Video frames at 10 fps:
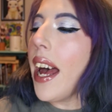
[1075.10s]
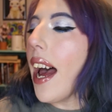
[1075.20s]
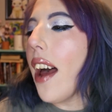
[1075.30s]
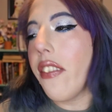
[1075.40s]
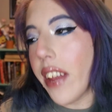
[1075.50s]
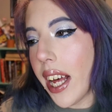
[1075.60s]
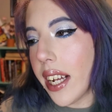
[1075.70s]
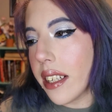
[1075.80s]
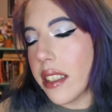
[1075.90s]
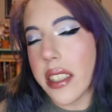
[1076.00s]
And
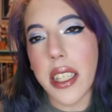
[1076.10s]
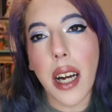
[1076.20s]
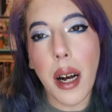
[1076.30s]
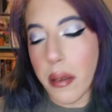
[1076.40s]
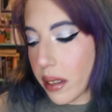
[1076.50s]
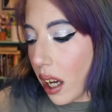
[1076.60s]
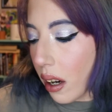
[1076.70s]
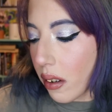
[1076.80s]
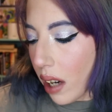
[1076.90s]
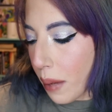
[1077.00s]
then did how?
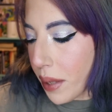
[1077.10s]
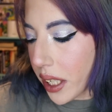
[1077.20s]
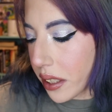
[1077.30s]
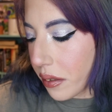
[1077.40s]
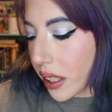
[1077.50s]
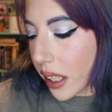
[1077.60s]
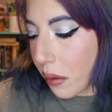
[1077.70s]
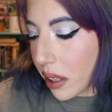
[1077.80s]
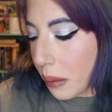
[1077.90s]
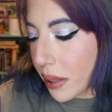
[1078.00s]
No, I'm not doing a
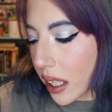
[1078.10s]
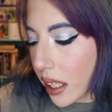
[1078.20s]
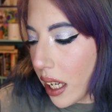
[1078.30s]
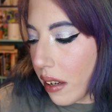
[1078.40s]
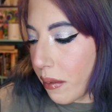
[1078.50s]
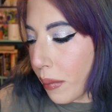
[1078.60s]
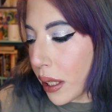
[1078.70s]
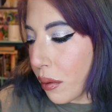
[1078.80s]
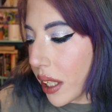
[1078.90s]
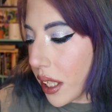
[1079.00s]
liquid lipstick. if my
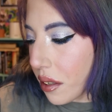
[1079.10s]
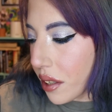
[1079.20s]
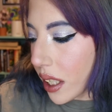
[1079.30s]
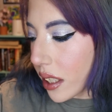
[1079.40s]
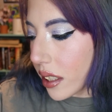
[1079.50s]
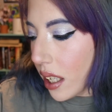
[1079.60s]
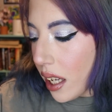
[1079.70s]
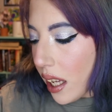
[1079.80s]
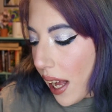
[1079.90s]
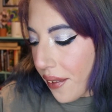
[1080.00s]
20 uses
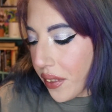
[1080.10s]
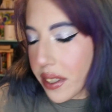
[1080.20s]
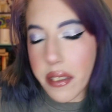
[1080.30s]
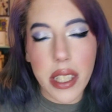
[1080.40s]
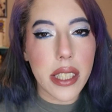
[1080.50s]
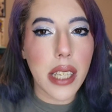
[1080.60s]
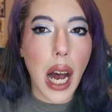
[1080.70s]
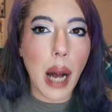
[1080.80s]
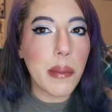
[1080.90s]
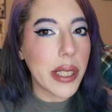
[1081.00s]
I have to do these,
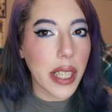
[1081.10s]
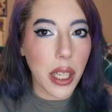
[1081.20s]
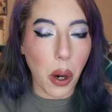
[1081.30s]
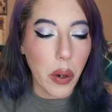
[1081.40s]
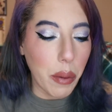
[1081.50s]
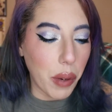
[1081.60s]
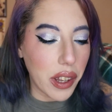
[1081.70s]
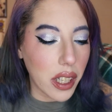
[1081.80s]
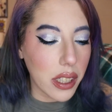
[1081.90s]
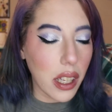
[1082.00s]
I'm just gonna go in
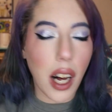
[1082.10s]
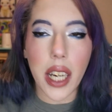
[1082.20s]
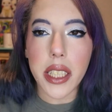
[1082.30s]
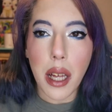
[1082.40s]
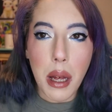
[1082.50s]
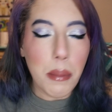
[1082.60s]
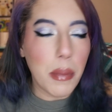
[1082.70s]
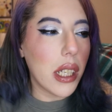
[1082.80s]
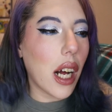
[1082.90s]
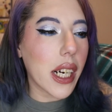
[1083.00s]
with a gloss.
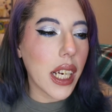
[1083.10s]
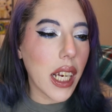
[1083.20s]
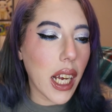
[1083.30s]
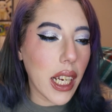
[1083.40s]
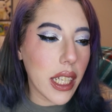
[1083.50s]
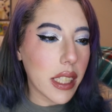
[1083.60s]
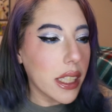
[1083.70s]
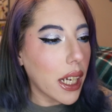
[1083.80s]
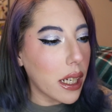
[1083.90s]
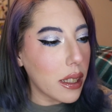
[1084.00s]
Milani
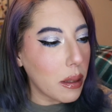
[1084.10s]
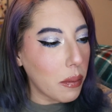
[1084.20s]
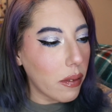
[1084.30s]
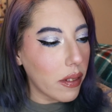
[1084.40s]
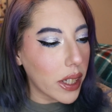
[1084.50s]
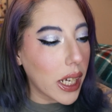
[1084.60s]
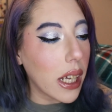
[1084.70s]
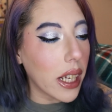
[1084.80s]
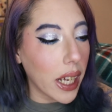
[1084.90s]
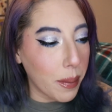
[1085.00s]
Instant
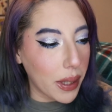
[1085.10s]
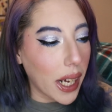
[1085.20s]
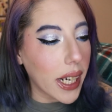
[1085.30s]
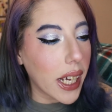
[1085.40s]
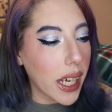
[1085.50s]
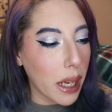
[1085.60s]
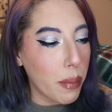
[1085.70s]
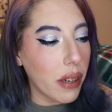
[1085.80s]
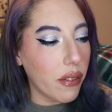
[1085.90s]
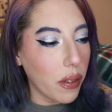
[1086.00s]
Keep, Milani
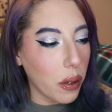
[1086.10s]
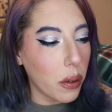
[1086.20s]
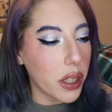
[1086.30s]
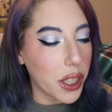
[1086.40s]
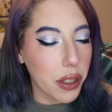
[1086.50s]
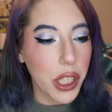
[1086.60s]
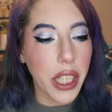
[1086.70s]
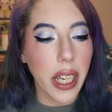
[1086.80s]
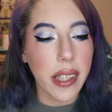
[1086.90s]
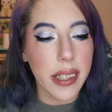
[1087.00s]
Keep It Full
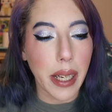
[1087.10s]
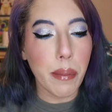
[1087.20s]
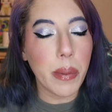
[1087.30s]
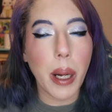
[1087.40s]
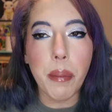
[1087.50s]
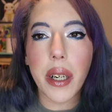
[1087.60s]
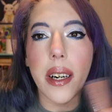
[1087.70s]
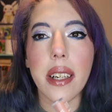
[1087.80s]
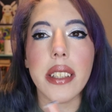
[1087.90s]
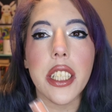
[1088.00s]
Nourishing Lip Plumper
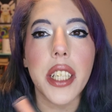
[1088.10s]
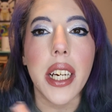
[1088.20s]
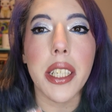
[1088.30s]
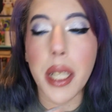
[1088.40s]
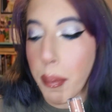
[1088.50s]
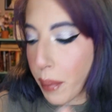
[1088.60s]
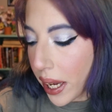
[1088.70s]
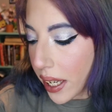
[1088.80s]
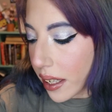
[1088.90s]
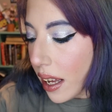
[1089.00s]
in the shade
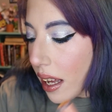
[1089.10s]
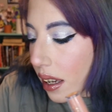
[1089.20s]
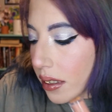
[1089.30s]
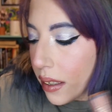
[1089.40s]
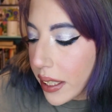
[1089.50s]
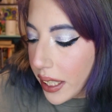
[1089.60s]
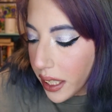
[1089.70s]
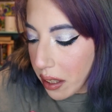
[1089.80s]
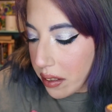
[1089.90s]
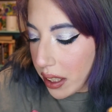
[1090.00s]
Champagne. Now I
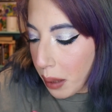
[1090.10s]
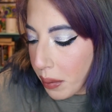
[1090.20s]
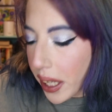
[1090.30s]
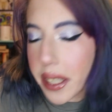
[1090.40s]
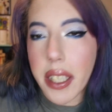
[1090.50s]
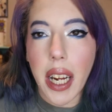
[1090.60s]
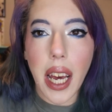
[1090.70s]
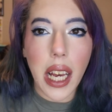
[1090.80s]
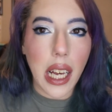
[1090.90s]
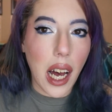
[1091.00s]
didn't use the lip liner
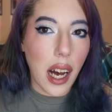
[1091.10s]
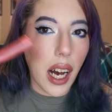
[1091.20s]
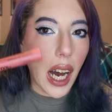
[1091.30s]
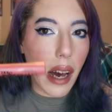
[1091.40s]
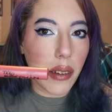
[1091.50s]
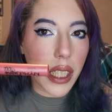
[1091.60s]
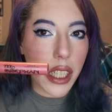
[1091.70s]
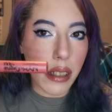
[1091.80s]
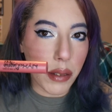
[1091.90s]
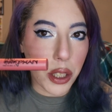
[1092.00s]
today. I
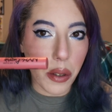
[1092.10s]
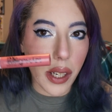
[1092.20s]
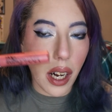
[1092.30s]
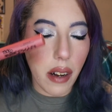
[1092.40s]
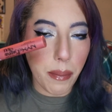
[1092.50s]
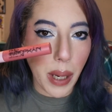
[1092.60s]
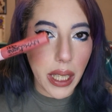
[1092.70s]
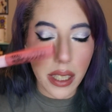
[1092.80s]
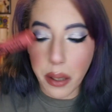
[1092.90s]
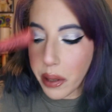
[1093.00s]
only was showing off
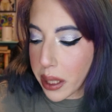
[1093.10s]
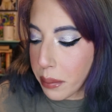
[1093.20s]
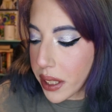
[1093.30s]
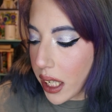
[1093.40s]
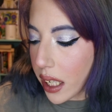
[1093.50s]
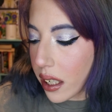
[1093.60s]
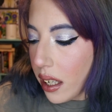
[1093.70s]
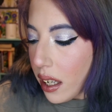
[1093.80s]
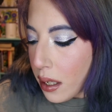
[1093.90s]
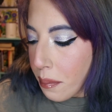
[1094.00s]
my liquid lipstick
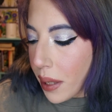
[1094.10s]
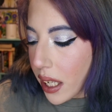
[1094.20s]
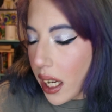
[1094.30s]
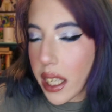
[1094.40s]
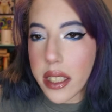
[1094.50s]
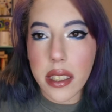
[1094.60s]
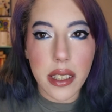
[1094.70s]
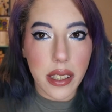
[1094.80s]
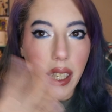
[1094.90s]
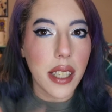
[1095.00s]
because
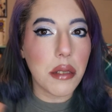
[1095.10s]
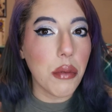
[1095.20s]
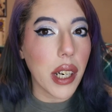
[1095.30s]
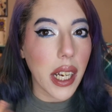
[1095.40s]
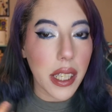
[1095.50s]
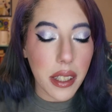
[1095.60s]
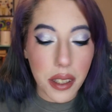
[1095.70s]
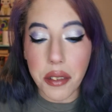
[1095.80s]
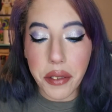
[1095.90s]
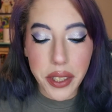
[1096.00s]
that's what I
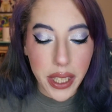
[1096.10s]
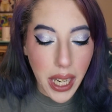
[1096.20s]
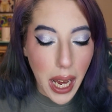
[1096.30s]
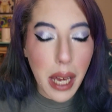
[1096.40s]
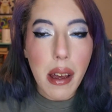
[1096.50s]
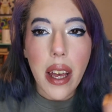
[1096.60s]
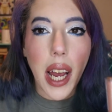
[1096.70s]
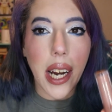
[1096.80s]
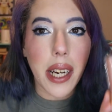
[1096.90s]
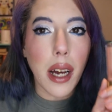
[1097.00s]
used today
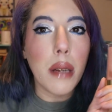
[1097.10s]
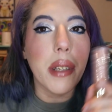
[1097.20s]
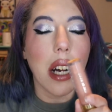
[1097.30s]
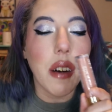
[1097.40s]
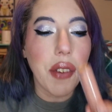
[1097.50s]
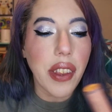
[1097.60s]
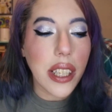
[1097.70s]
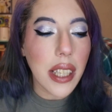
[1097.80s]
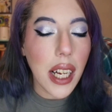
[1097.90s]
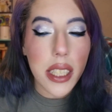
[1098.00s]
and I topped it off with a
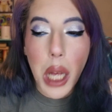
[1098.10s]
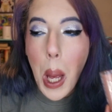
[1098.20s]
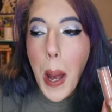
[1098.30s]
gloss.